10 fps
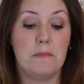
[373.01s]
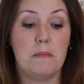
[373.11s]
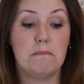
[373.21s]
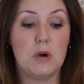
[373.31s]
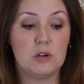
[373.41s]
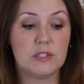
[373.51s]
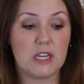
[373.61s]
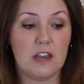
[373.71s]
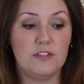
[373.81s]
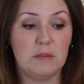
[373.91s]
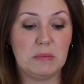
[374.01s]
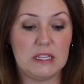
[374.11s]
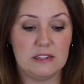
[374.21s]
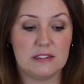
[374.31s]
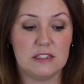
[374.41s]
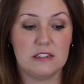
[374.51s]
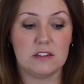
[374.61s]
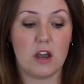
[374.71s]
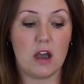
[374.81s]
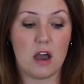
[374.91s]
Most of the
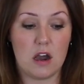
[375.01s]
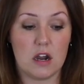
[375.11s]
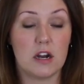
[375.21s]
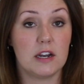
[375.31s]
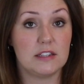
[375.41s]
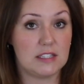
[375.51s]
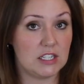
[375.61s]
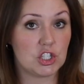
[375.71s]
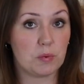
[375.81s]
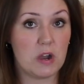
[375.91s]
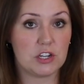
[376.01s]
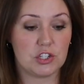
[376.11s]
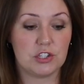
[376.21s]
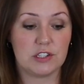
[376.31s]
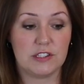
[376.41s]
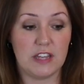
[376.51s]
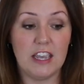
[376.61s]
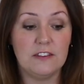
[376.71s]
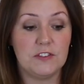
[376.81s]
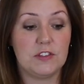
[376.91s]
pieces are dishwasher
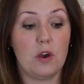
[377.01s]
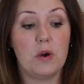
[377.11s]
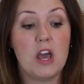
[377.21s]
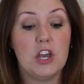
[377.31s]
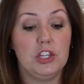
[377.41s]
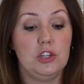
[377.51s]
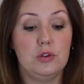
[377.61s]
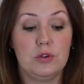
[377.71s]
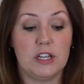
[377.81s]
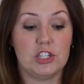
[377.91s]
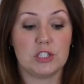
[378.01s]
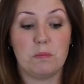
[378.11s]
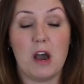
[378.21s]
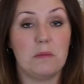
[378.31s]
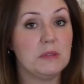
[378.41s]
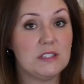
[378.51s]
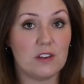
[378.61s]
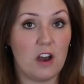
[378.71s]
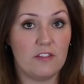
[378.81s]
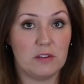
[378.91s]
safe, so you can just pop these
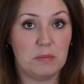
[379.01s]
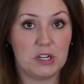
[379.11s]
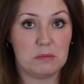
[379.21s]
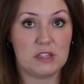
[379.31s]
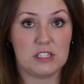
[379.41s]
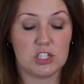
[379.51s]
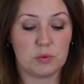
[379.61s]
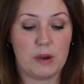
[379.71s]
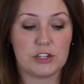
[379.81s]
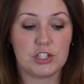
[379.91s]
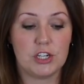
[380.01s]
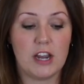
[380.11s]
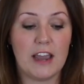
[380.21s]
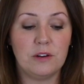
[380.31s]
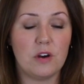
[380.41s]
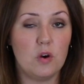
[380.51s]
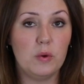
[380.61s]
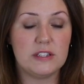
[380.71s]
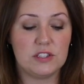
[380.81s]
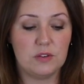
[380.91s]
off and put them in the dishwasher. I don't
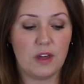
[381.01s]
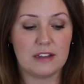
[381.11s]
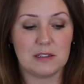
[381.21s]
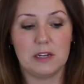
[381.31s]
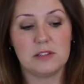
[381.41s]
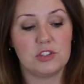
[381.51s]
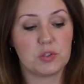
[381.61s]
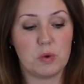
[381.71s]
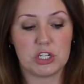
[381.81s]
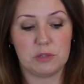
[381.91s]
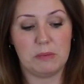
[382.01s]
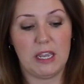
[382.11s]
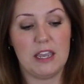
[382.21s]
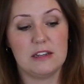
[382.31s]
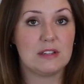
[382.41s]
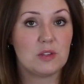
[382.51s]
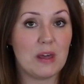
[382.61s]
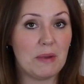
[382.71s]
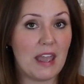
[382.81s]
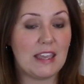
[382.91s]
always do that. Sometimes I'll just wash them by hand, so
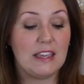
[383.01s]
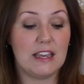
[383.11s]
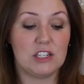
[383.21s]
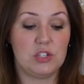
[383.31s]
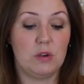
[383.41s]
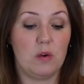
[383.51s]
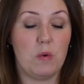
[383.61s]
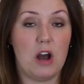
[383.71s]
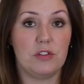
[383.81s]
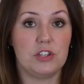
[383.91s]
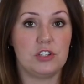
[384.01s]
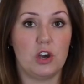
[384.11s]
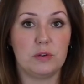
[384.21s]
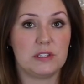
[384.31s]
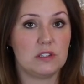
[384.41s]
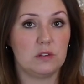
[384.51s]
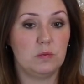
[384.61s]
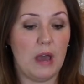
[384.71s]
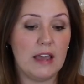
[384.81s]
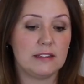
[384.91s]
that way I can get to it while the dough is still
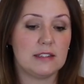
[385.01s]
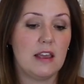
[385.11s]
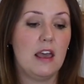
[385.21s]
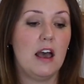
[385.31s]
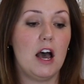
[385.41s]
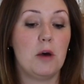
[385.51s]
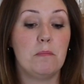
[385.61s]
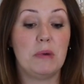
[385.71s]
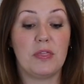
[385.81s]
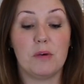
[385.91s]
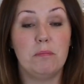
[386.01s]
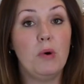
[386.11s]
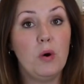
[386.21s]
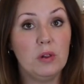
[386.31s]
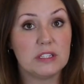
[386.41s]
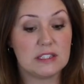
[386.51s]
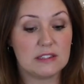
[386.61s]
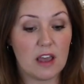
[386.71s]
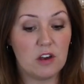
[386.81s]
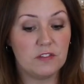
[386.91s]
wet. But the bowl
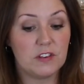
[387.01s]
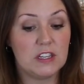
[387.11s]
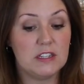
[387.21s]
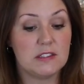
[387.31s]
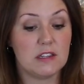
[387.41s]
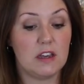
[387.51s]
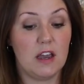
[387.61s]
itself is